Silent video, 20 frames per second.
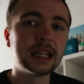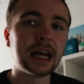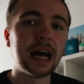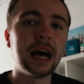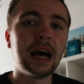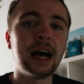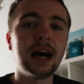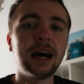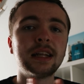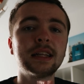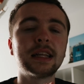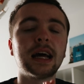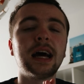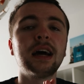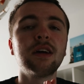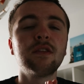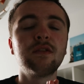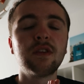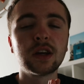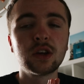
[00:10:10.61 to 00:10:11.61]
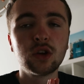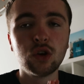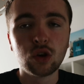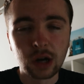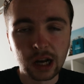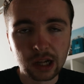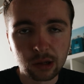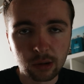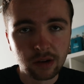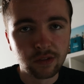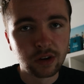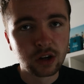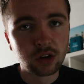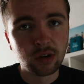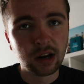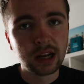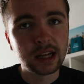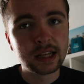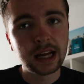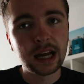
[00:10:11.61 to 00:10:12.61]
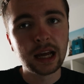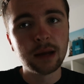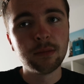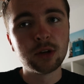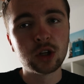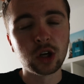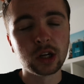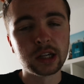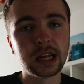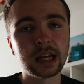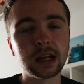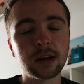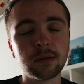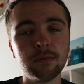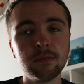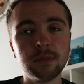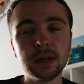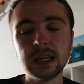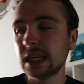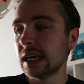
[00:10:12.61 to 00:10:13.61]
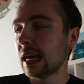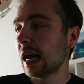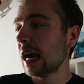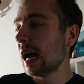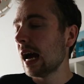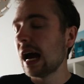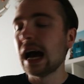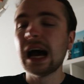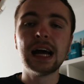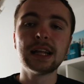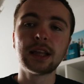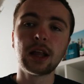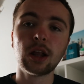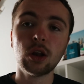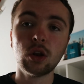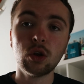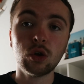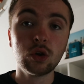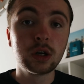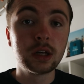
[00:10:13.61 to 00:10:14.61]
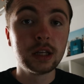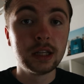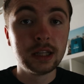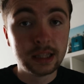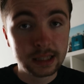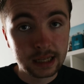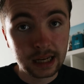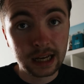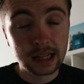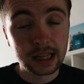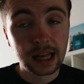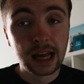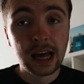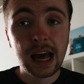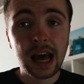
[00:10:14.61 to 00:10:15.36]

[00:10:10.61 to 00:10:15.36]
and I think you guys will have a great time just like me and Luke did.